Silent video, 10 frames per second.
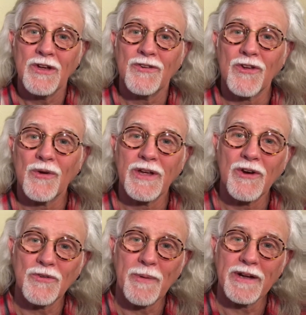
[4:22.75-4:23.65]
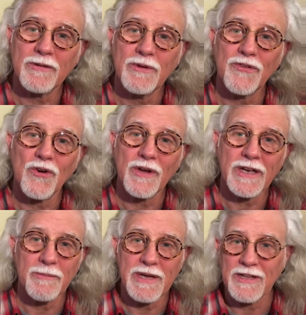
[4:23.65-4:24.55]
So he goes back to Missouri and
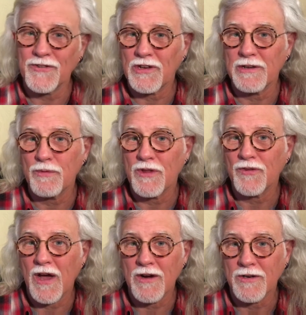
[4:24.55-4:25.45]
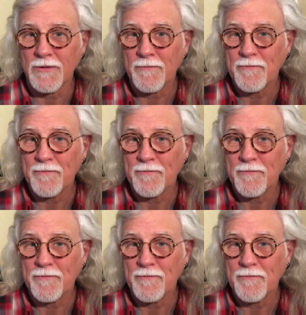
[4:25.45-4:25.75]
he begins to live with his uncle.